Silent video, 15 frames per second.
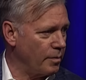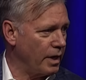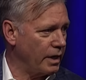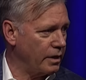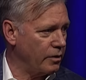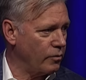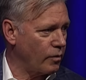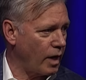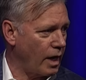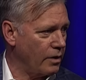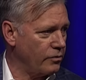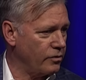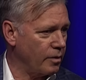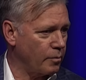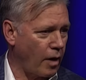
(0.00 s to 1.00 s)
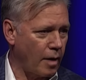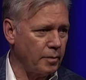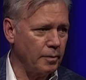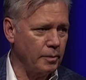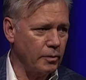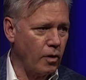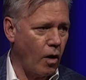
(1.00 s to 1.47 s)
to make an arrest, the
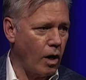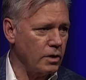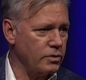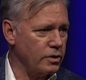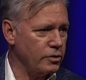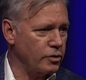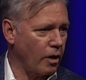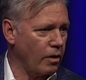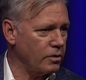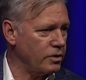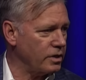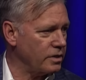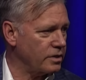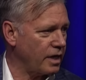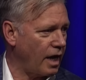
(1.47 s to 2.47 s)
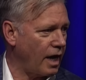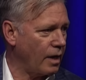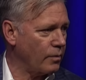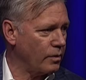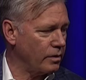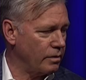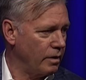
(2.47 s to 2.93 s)
probable cause to charge this
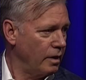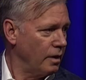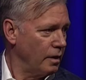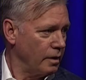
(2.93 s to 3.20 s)
guy with,